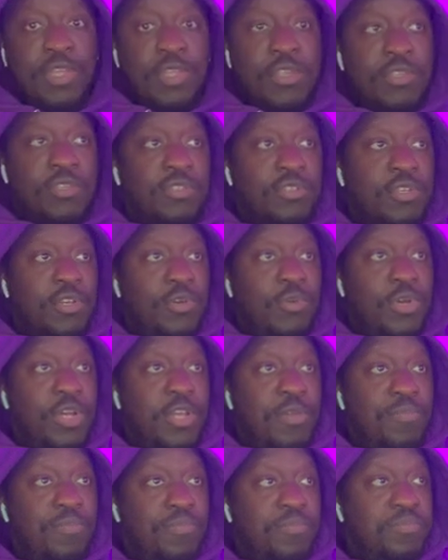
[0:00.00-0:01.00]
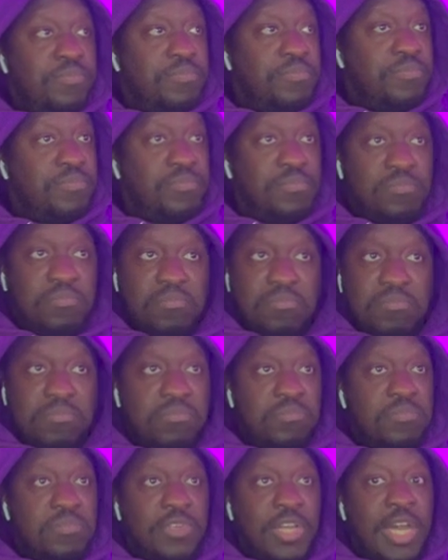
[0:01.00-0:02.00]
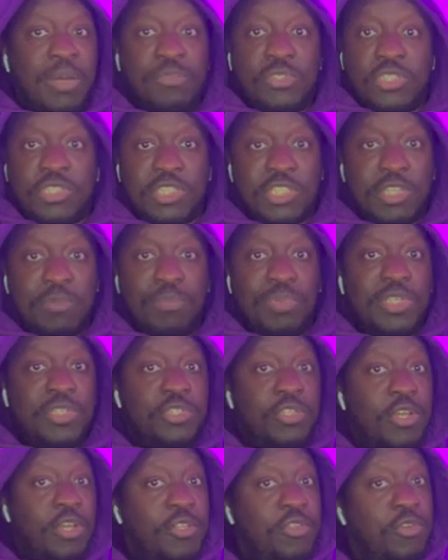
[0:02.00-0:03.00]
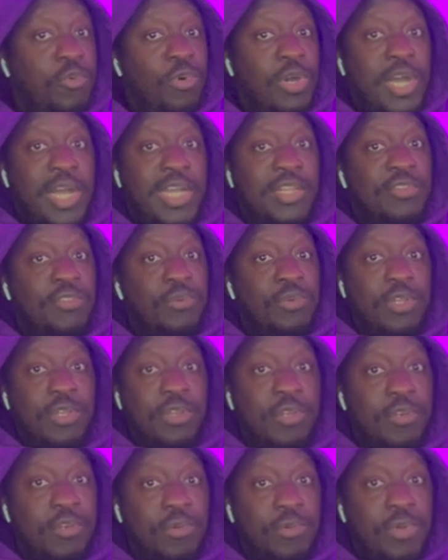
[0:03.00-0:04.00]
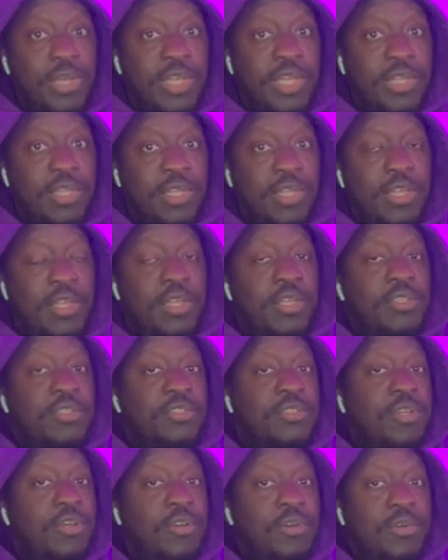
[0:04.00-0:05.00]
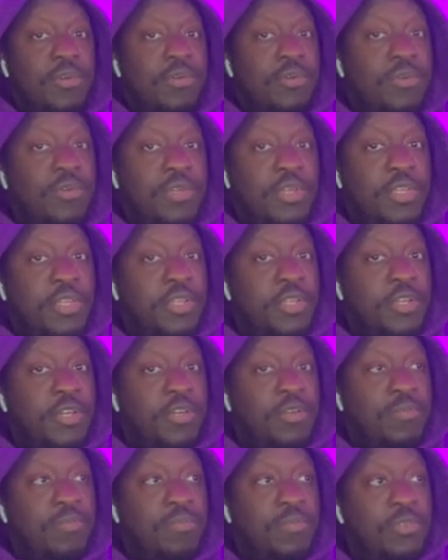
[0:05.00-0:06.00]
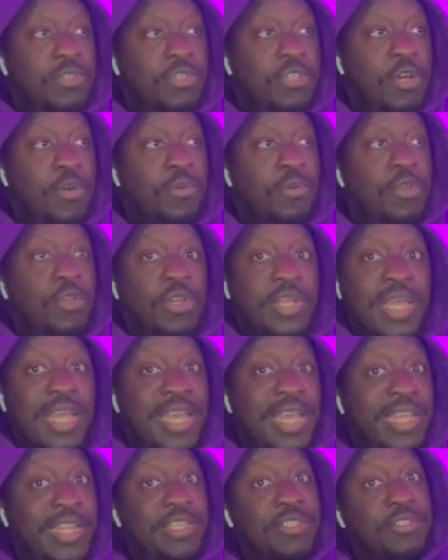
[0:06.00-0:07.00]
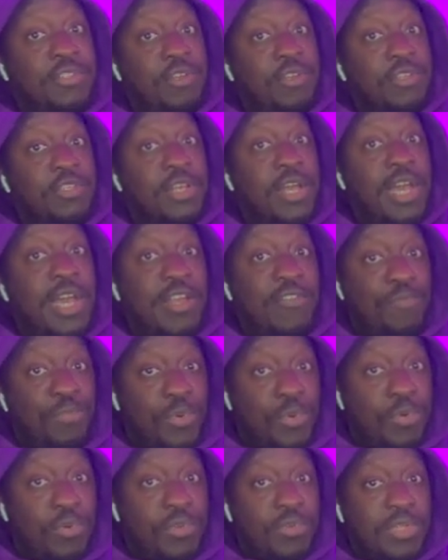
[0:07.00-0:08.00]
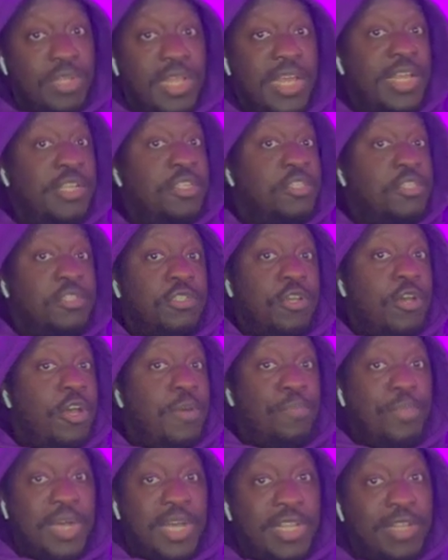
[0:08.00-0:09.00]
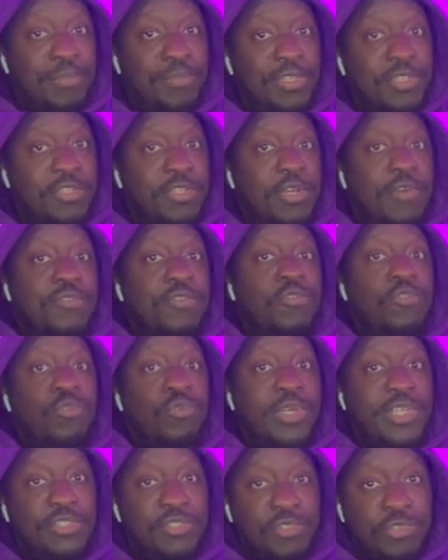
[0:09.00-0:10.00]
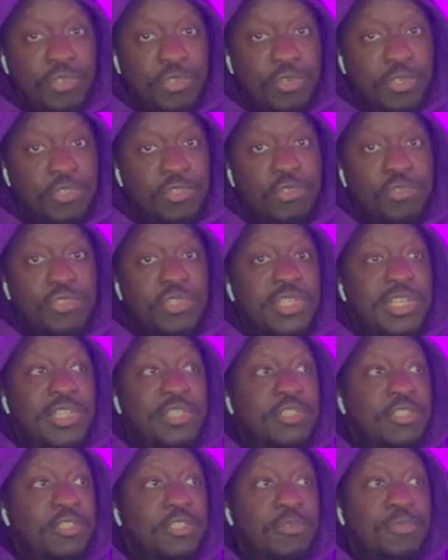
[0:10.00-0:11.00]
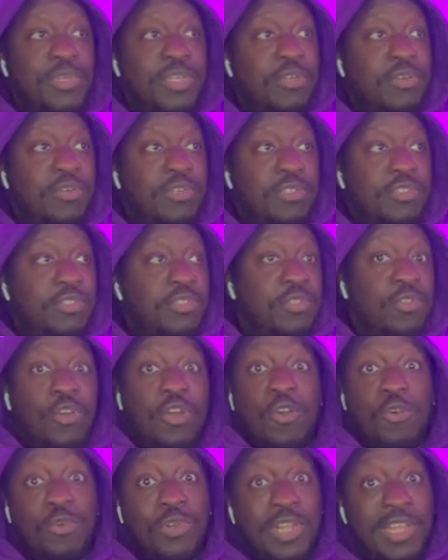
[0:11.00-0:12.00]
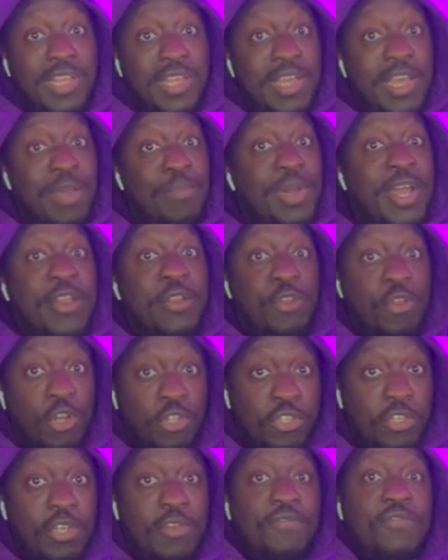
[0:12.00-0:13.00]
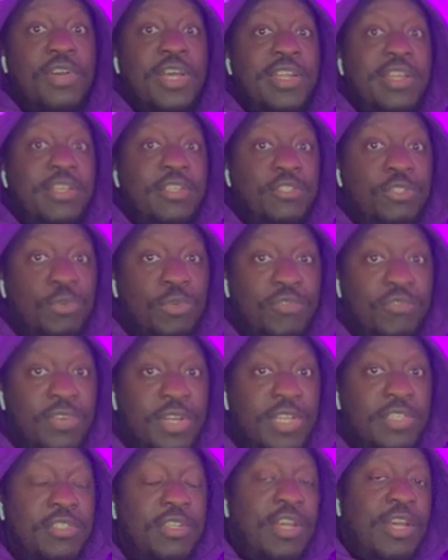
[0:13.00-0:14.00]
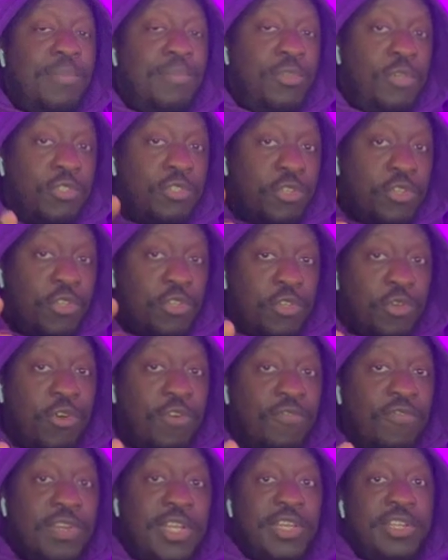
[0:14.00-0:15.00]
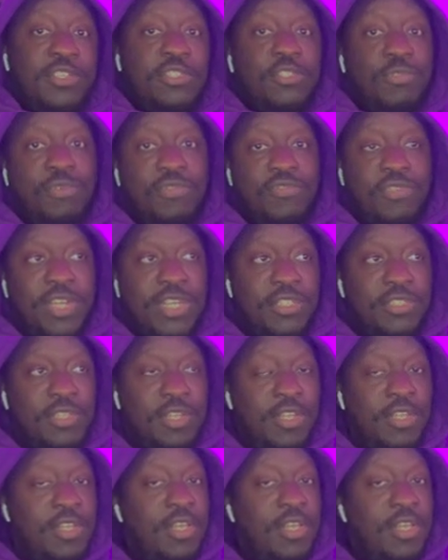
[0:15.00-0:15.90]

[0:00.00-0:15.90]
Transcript: So I'm just simply showing you what I do along the way. So, don't look at any stocks I've bought and just go and buy them yourselves. Always do your due diligence, because not only am I not a financial advisor, I'm not your financial advisor.